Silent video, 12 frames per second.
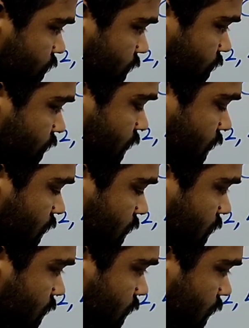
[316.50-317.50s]

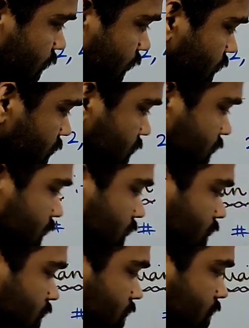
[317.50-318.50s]
15,
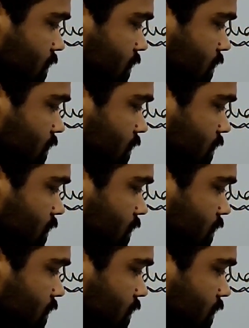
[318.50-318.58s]
19.